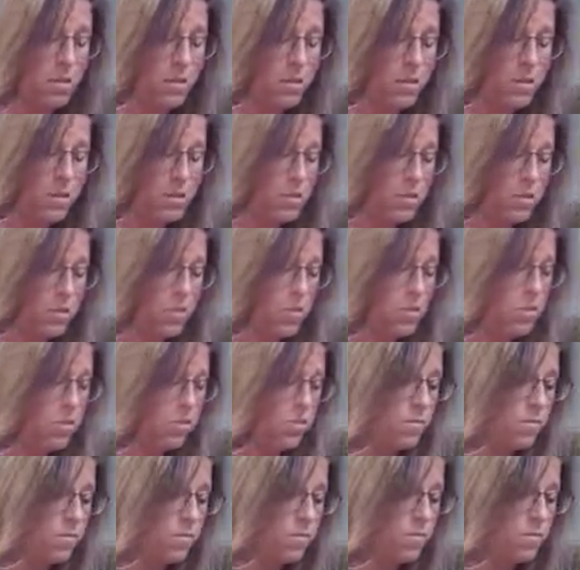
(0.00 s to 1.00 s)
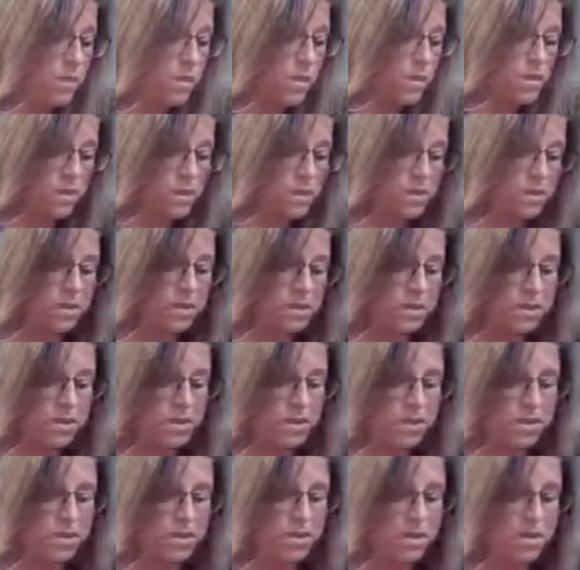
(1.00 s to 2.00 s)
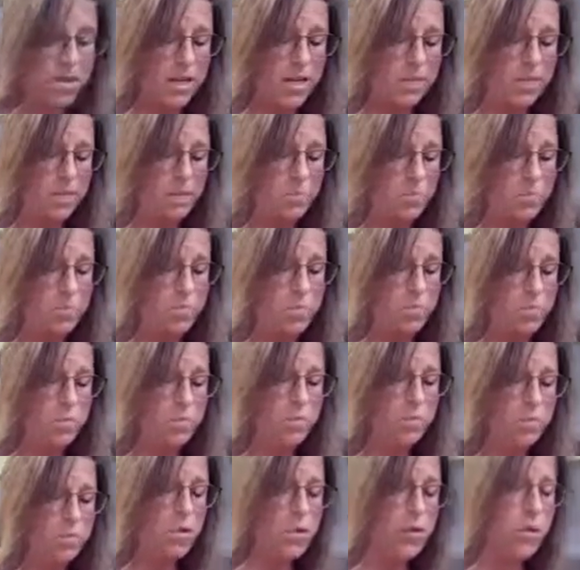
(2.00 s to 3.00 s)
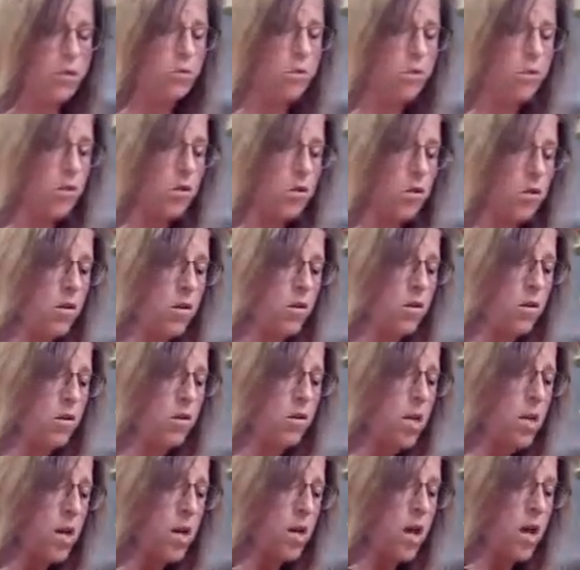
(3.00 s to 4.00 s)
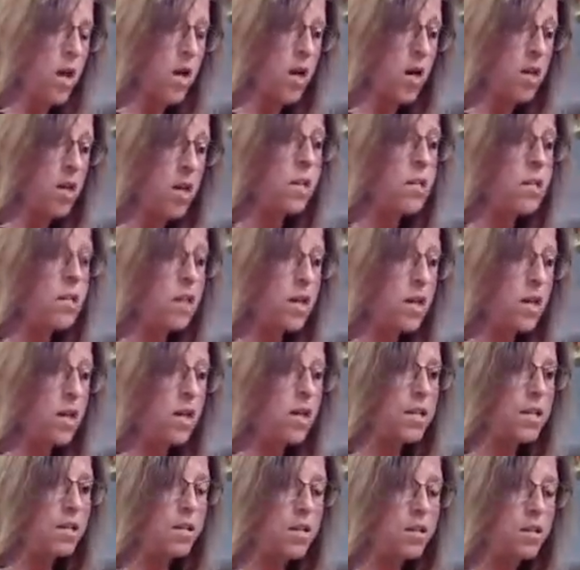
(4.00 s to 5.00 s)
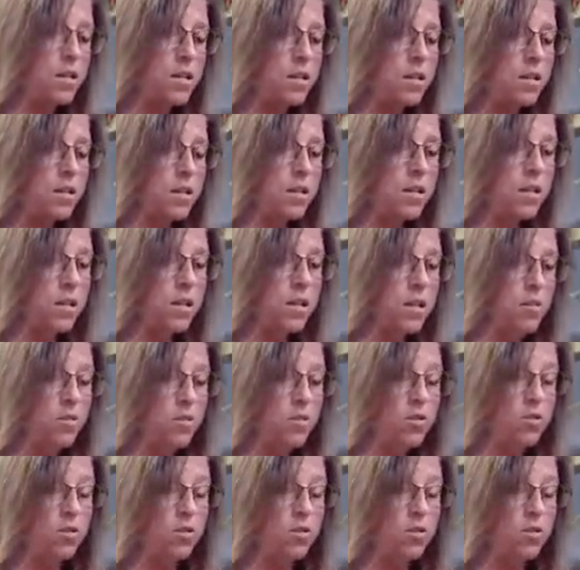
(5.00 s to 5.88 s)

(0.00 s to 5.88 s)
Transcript: punch, because like I said, it doesn't have to be mixed with alcohol. Besides the club